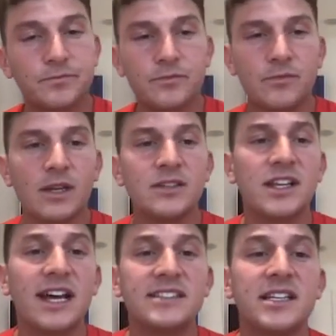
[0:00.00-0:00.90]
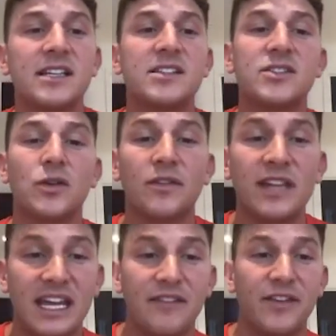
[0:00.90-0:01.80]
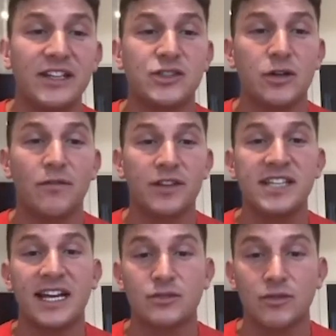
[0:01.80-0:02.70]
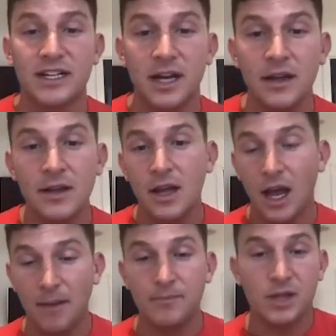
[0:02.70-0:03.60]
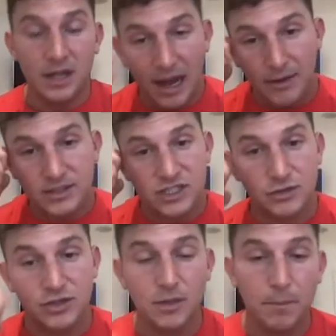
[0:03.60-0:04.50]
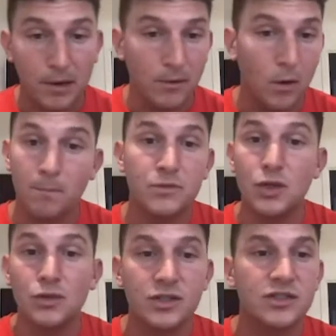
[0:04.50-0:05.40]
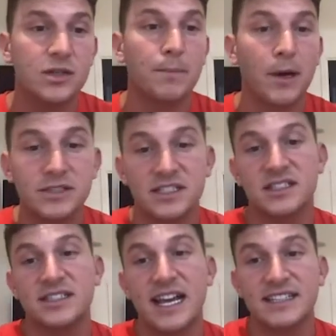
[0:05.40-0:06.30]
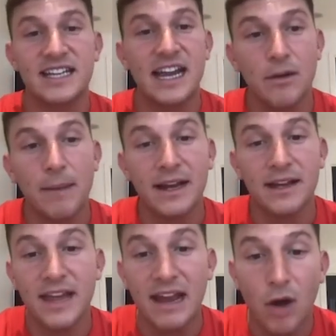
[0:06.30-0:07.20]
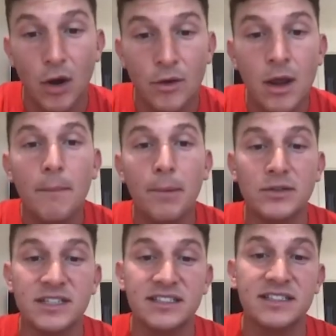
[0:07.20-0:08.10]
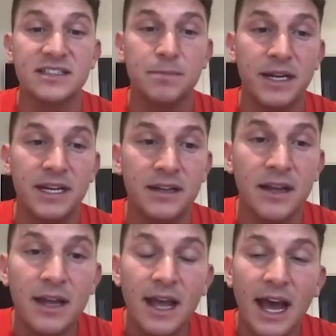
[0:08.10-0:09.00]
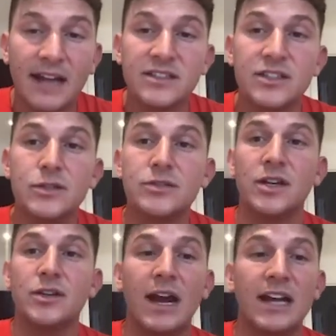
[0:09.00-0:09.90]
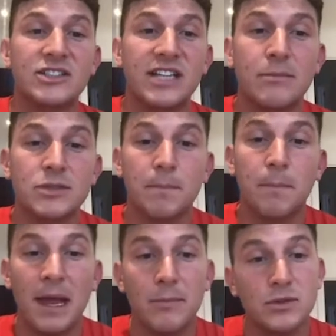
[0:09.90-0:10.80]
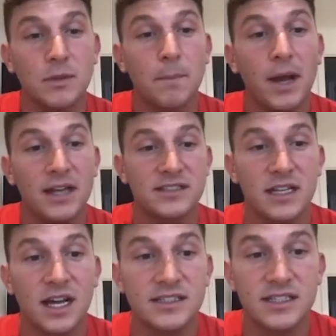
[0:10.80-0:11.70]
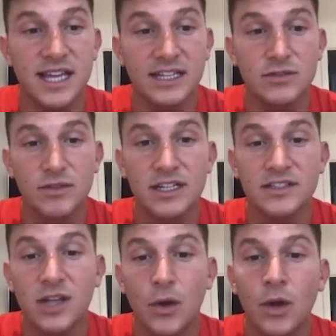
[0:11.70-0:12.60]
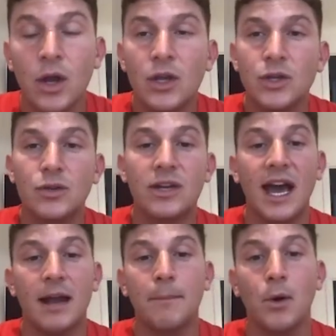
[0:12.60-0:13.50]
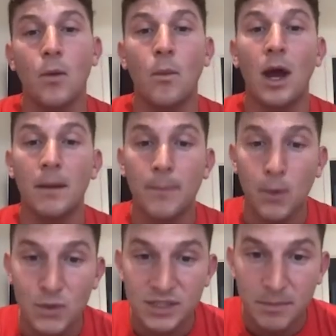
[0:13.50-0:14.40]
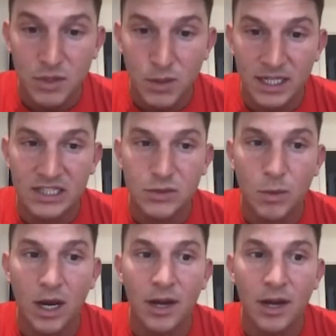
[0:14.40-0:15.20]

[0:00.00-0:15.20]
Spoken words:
So that's the sort of key feature of the text reader, allowing children or users to process the text and hear it back at their own processing speed. And to do so, you're actually able to personalize the text reader. So you can put a word pause in between each word,